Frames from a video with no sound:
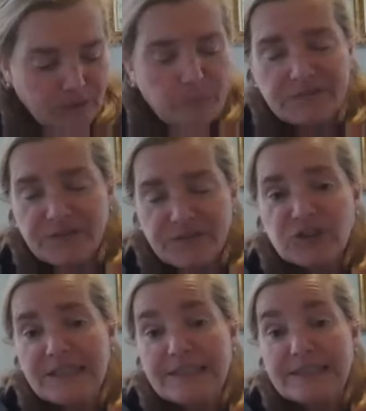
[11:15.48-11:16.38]

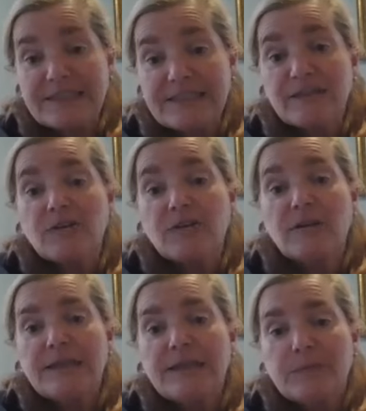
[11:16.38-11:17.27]
proficient in a
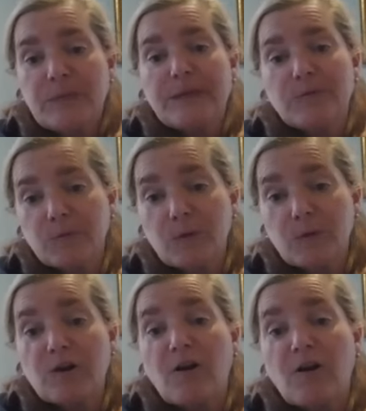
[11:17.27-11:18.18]
single, being able to
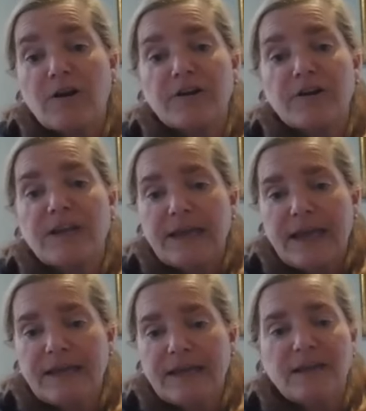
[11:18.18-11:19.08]
work hard,
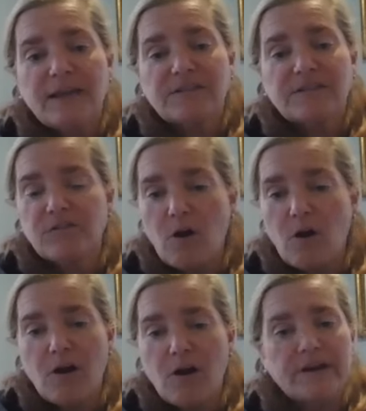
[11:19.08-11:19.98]
and lots of
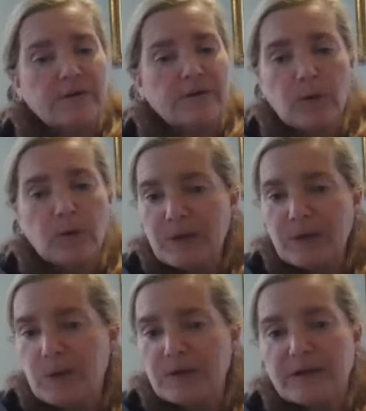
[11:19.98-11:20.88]
long
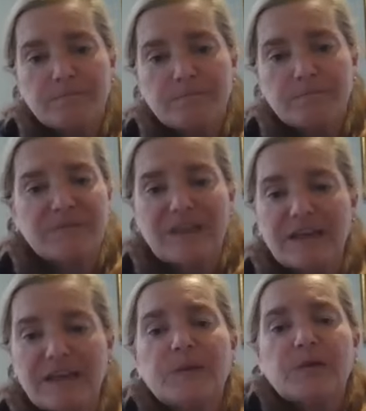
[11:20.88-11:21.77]
aerobic work
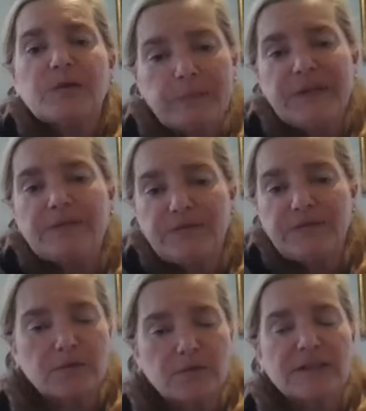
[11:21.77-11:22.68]
has been our big
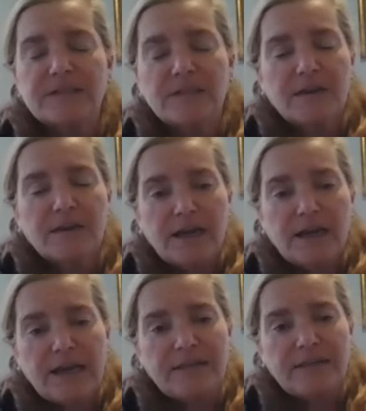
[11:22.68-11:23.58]
focus.
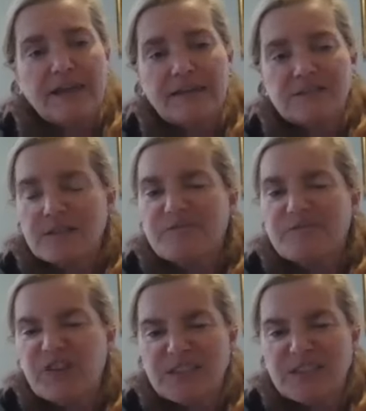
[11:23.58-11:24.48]
And then some
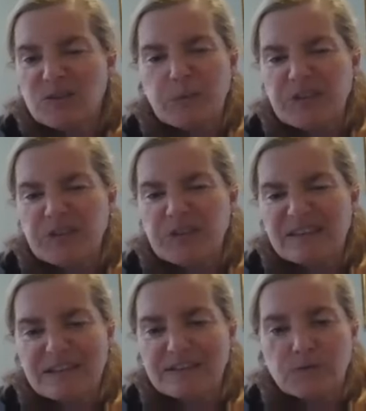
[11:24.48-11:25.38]
fun sprinting
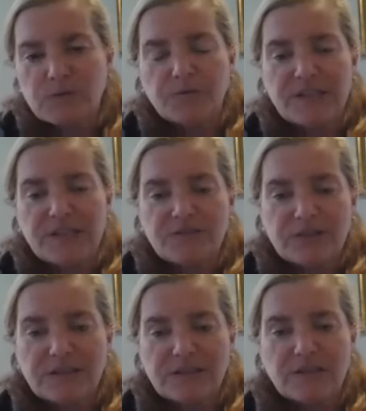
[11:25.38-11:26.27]
things thrown in
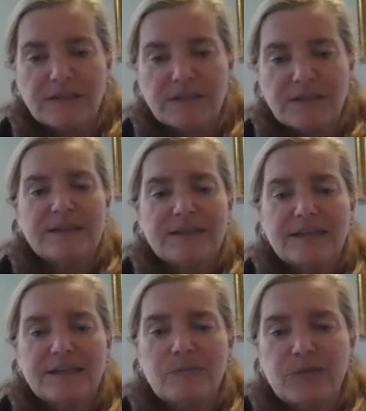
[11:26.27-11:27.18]
just to
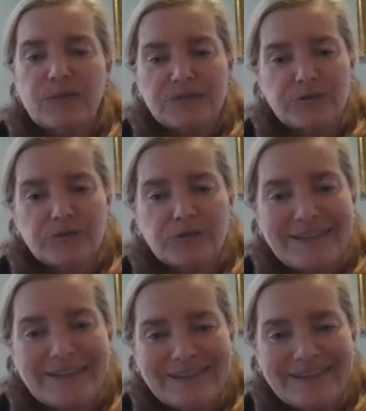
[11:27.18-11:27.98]
keep their interest.